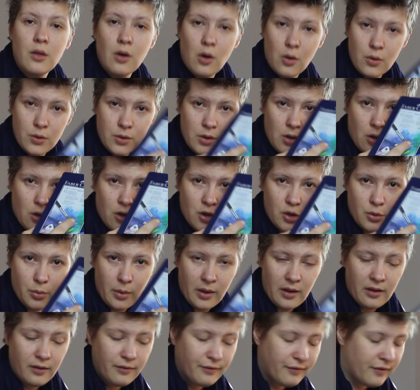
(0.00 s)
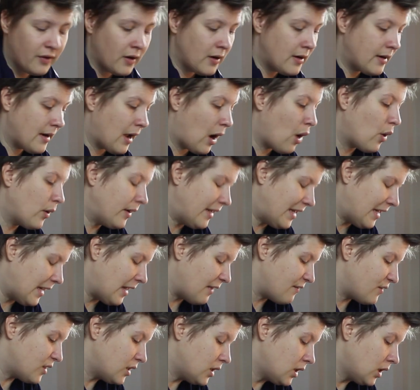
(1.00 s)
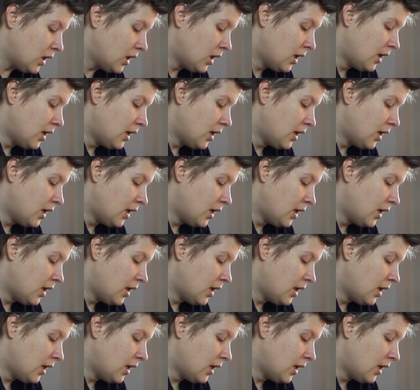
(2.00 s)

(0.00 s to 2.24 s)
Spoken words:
those are 12, now 11.